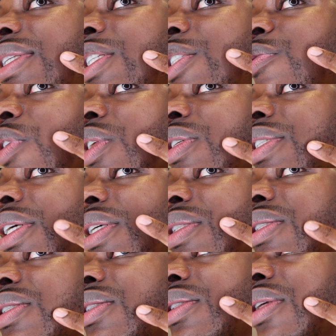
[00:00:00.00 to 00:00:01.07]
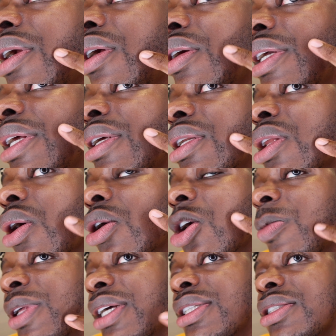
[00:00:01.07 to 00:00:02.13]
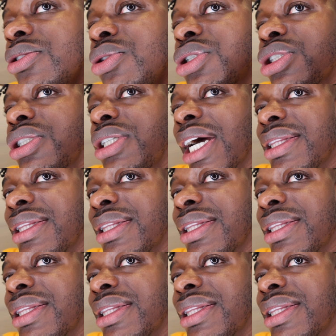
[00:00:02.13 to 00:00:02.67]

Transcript: these vellus hairs that are getting longer, but that's usually,